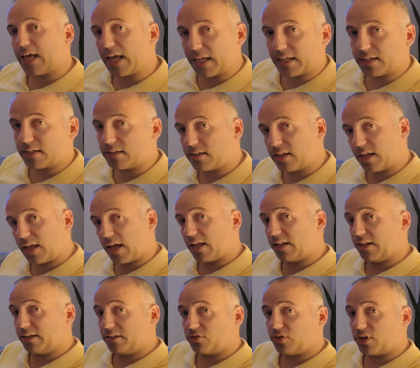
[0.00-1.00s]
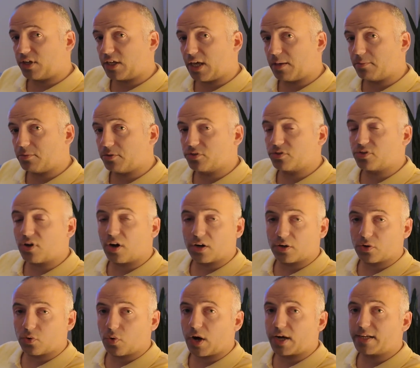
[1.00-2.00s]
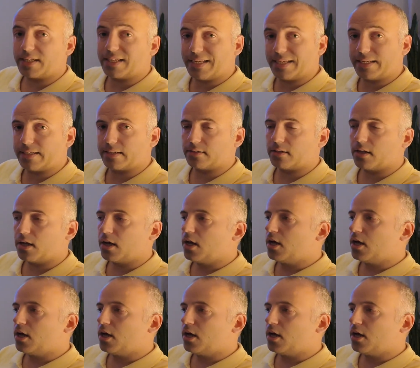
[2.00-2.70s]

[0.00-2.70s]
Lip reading: and electric cables are quite hidden.